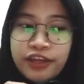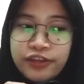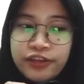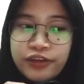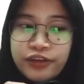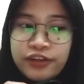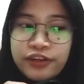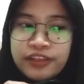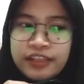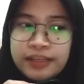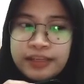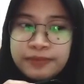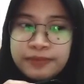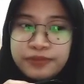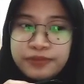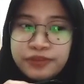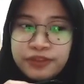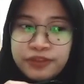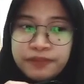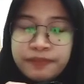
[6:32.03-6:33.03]
your
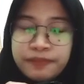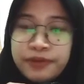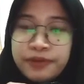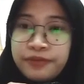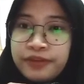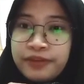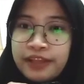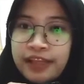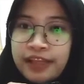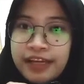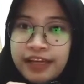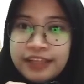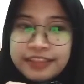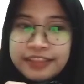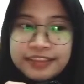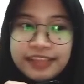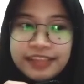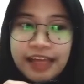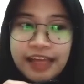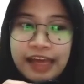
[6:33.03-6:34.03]
lips should be
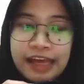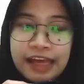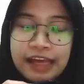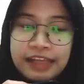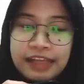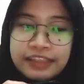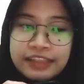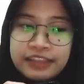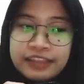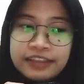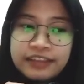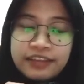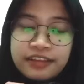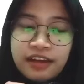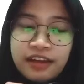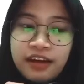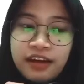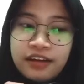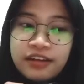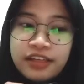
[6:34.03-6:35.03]
relaxed and
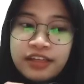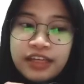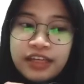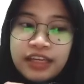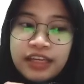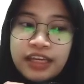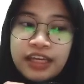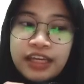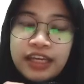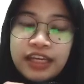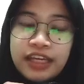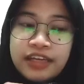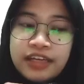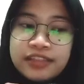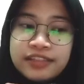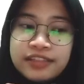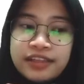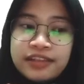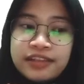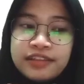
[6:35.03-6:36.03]
tongue in the
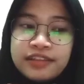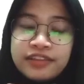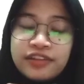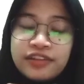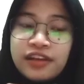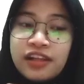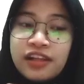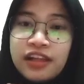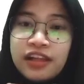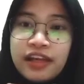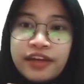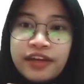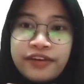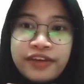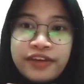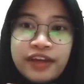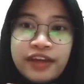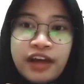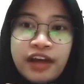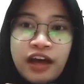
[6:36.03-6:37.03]
central
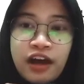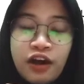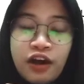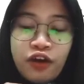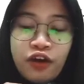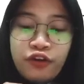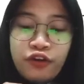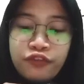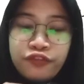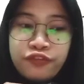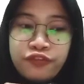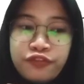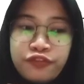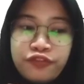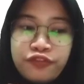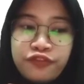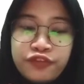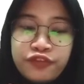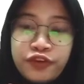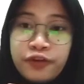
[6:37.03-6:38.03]
area of
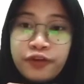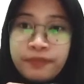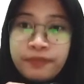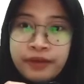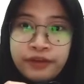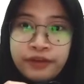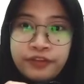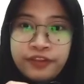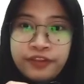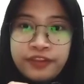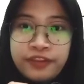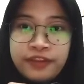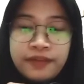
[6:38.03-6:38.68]
your mouth.